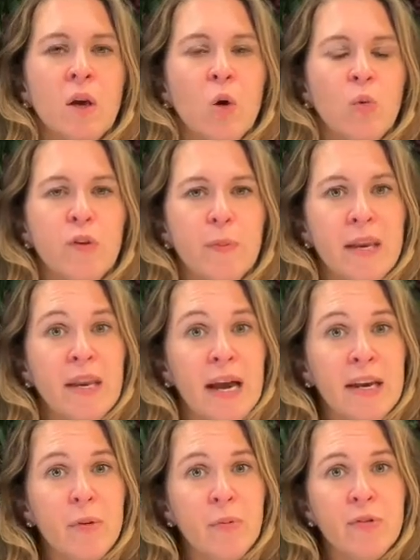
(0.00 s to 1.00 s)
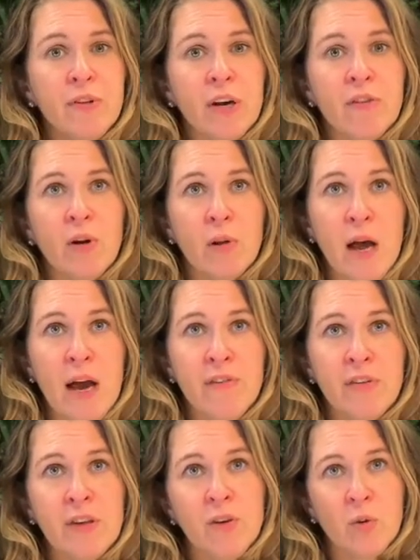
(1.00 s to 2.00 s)
We spend 90% of our
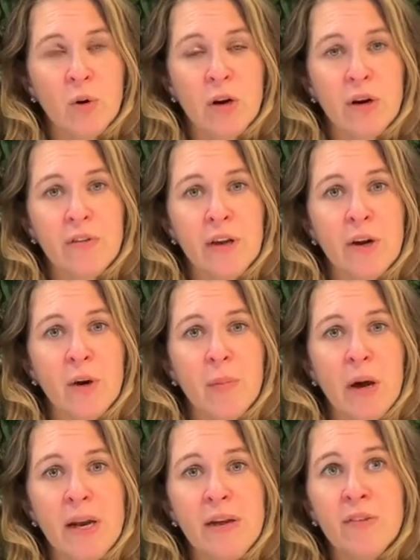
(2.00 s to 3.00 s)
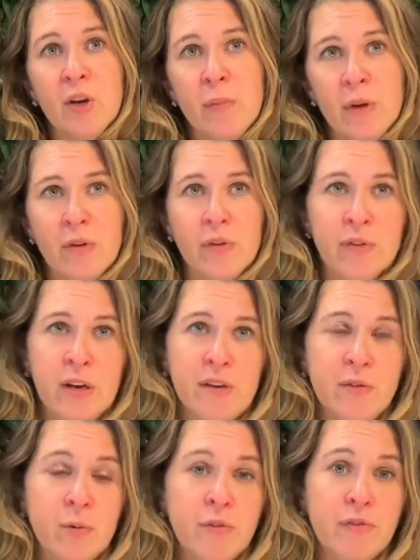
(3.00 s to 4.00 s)
lives indoors, and our bodies and our mental
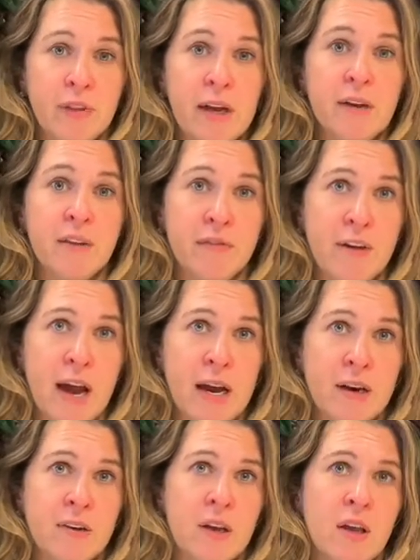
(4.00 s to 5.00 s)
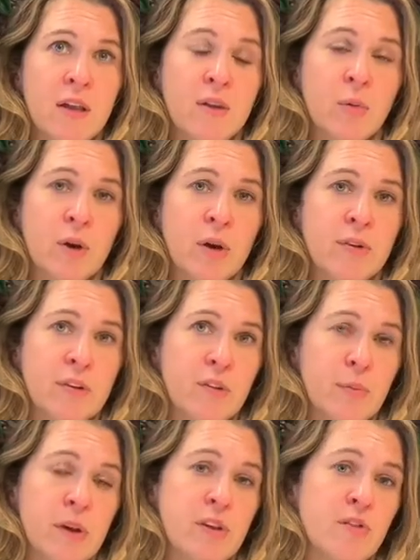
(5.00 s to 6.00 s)
states reflect the fact that we are
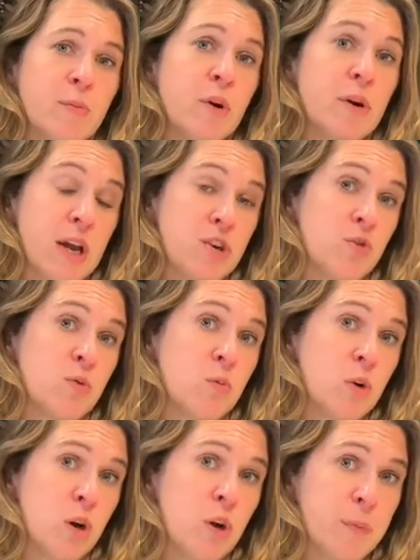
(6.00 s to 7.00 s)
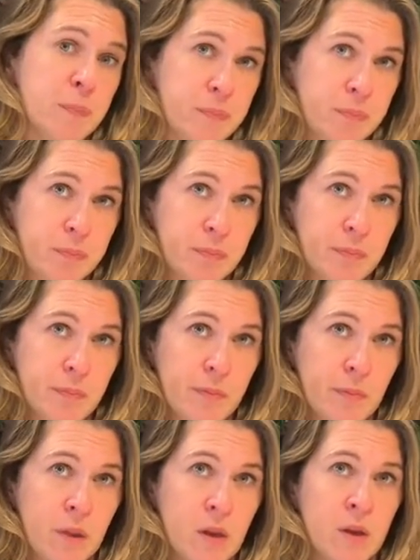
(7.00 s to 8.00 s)
displaced from our natural world.
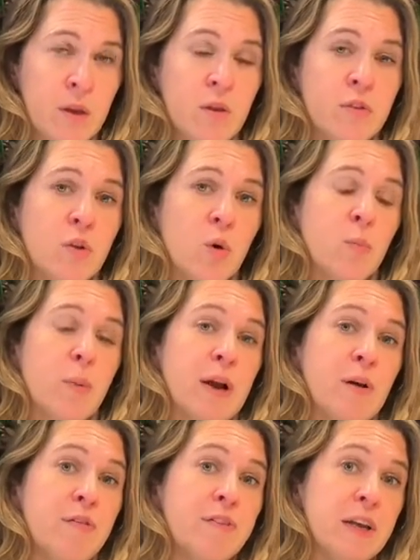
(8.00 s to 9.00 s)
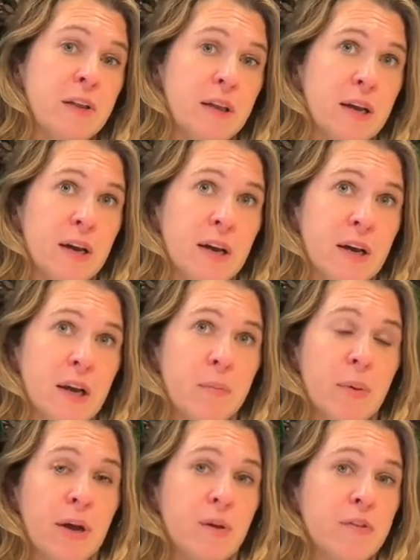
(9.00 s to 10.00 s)
So biophilia and
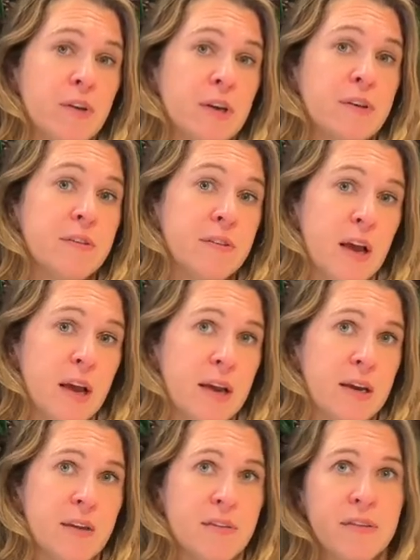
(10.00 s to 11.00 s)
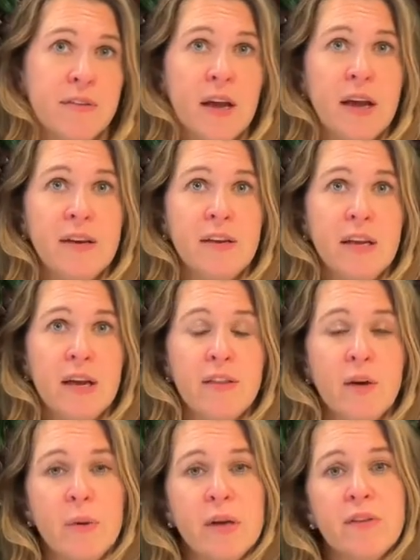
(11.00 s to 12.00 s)
biophilic design is this idea
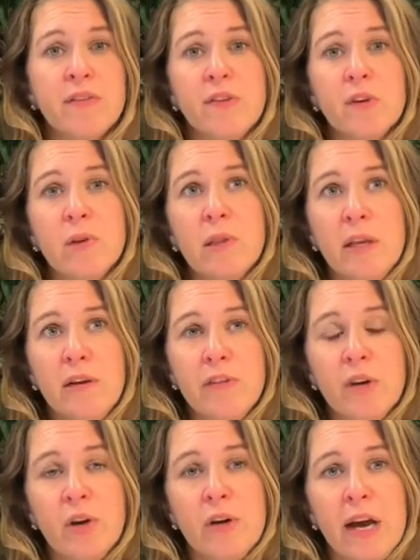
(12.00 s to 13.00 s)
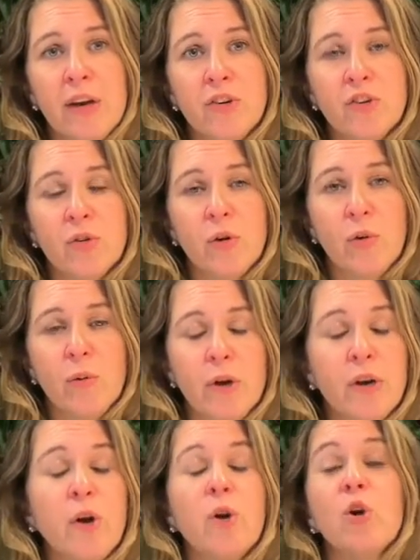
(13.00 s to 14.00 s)
that we can still live in
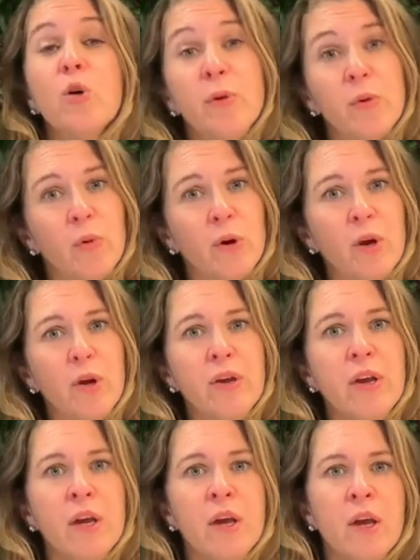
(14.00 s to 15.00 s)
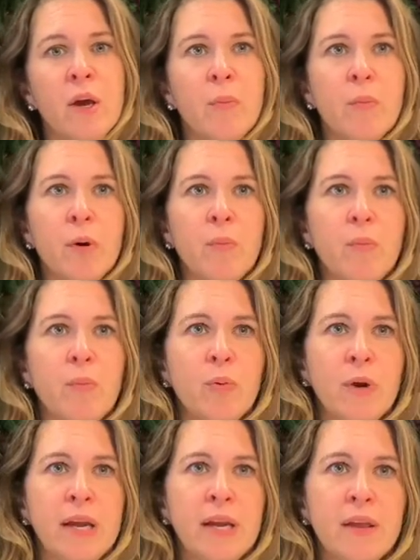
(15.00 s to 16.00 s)
our urban world, but
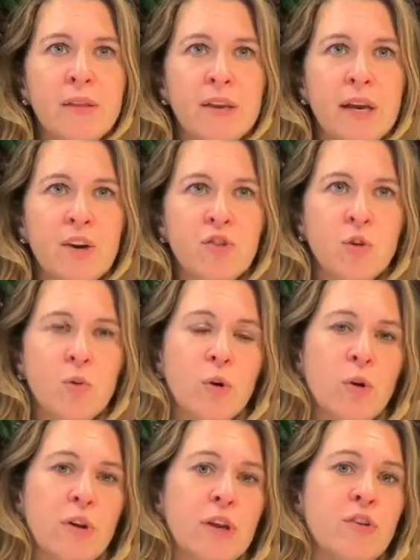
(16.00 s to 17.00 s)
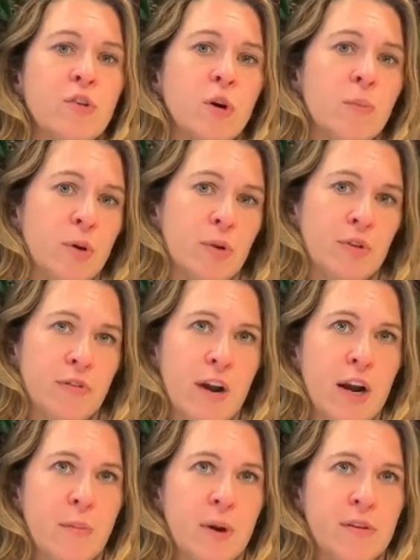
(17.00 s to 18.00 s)
bring the natural world into our built
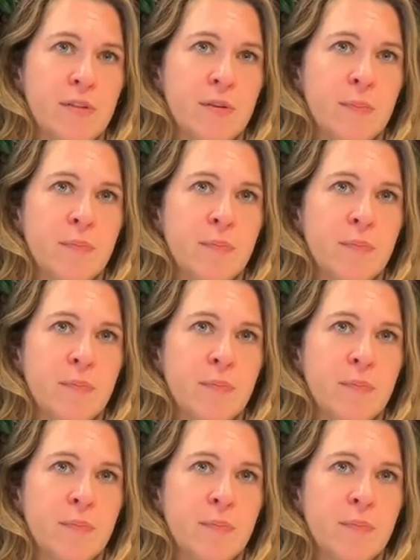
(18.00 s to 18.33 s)
environments.